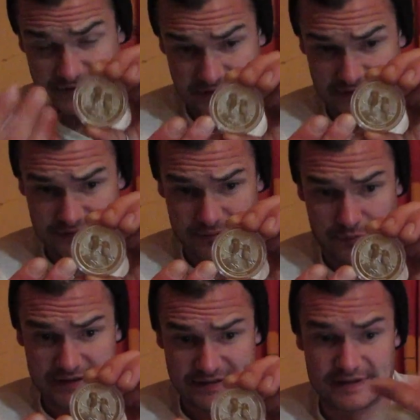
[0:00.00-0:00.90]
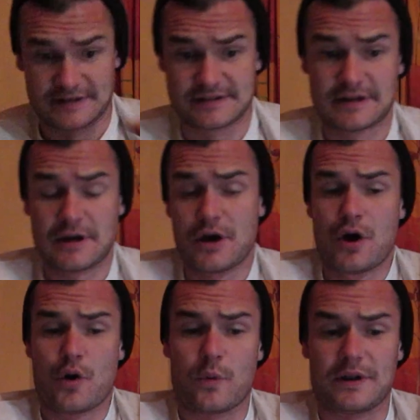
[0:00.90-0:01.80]
the price of this
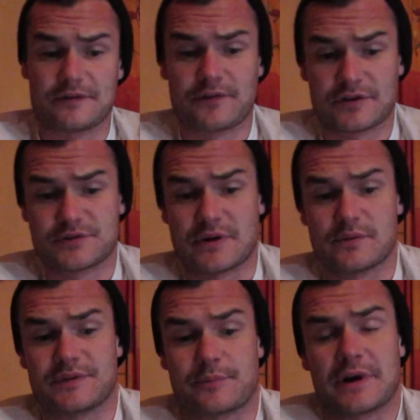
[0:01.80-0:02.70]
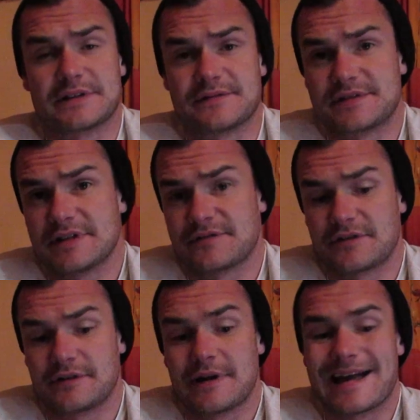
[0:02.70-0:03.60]
will fluctuate with the price of
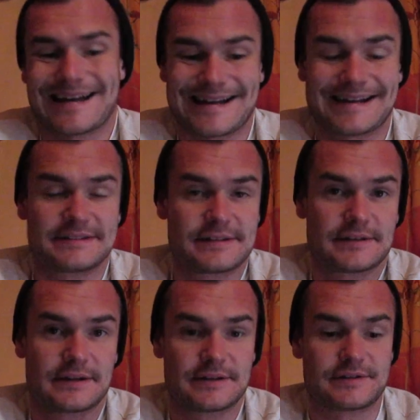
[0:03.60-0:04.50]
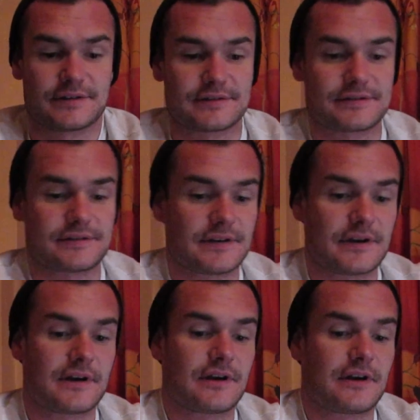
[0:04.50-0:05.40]
silver, and it does
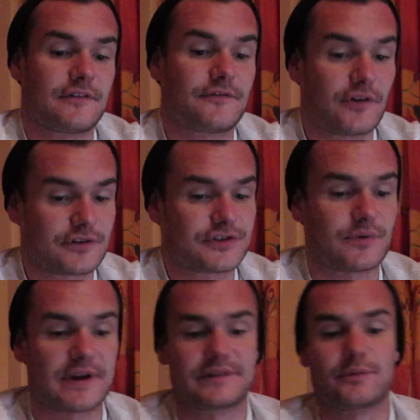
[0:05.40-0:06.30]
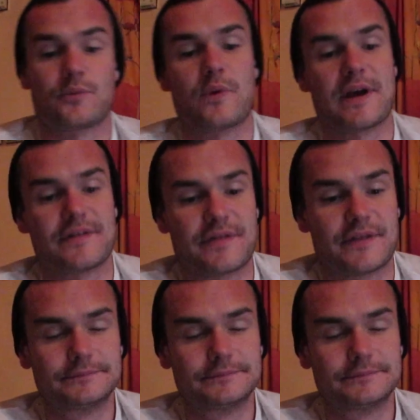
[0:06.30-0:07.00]
fluctuate with